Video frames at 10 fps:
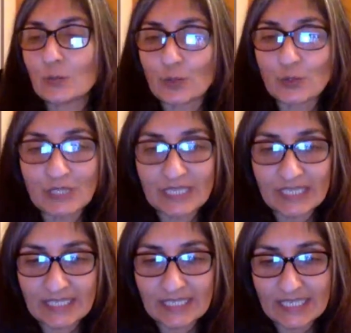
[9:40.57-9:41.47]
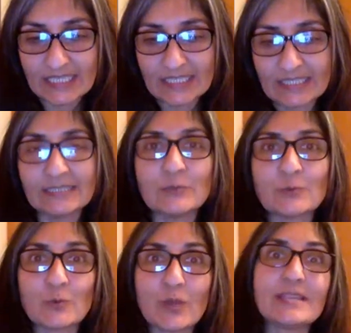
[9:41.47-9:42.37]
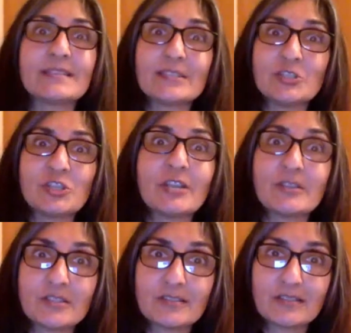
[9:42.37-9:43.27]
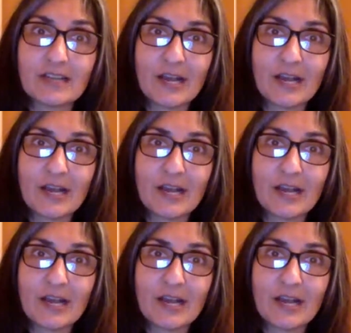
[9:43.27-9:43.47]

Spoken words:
rooted in race and gender,